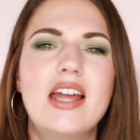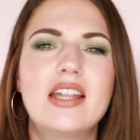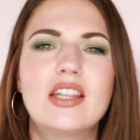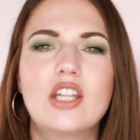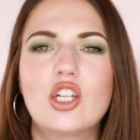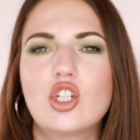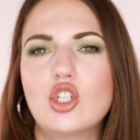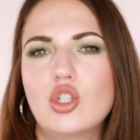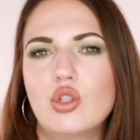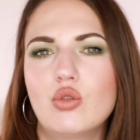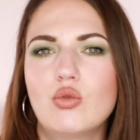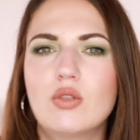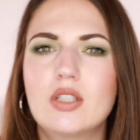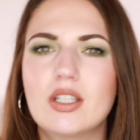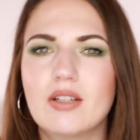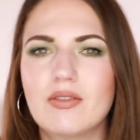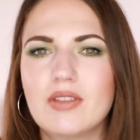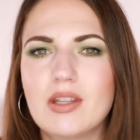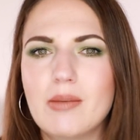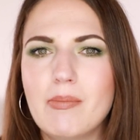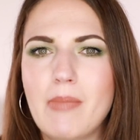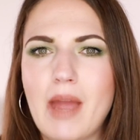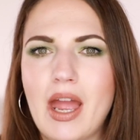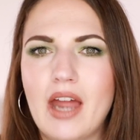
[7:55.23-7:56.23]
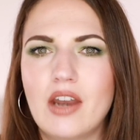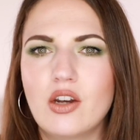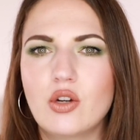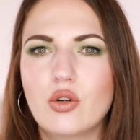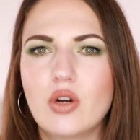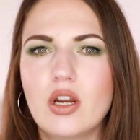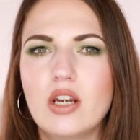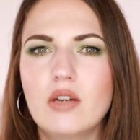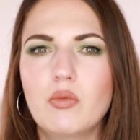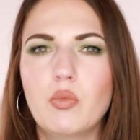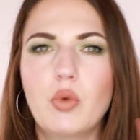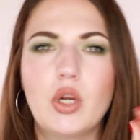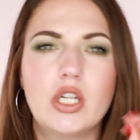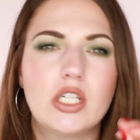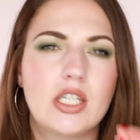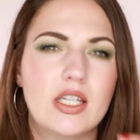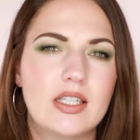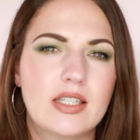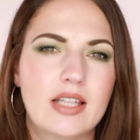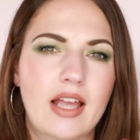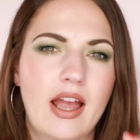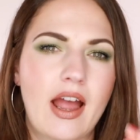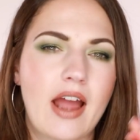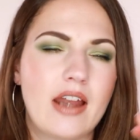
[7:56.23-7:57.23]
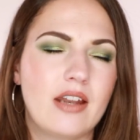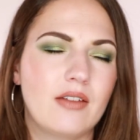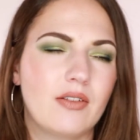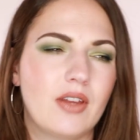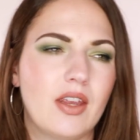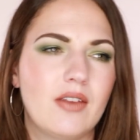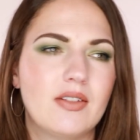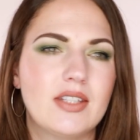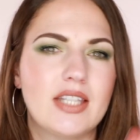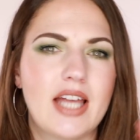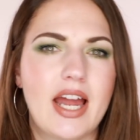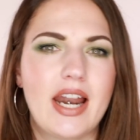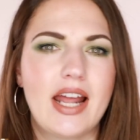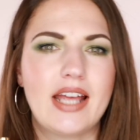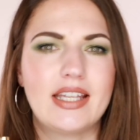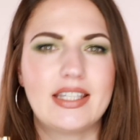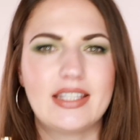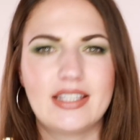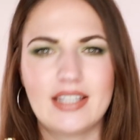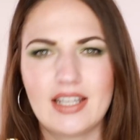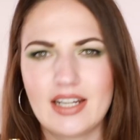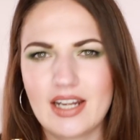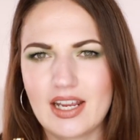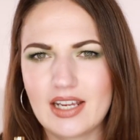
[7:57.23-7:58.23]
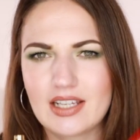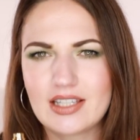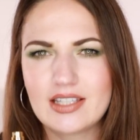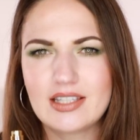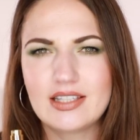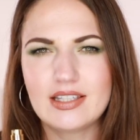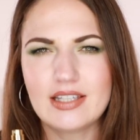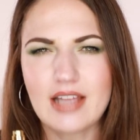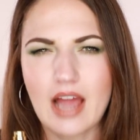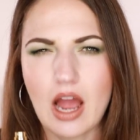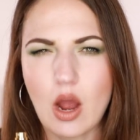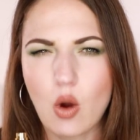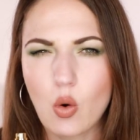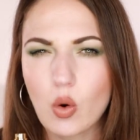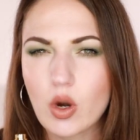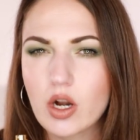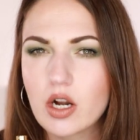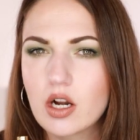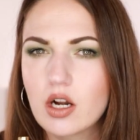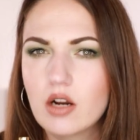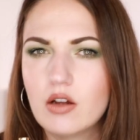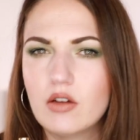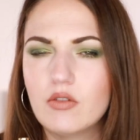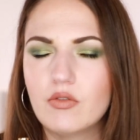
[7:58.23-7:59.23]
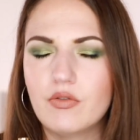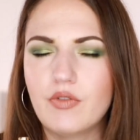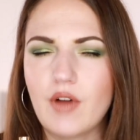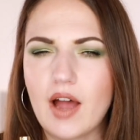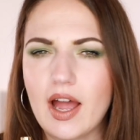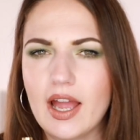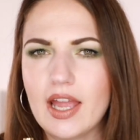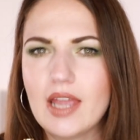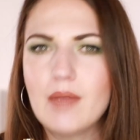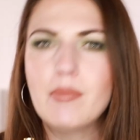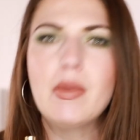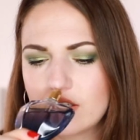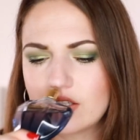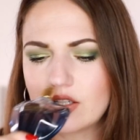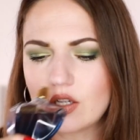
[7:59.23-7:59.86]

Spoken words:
the juice of the mandarin, which is kind of gives that acidic sour vibe.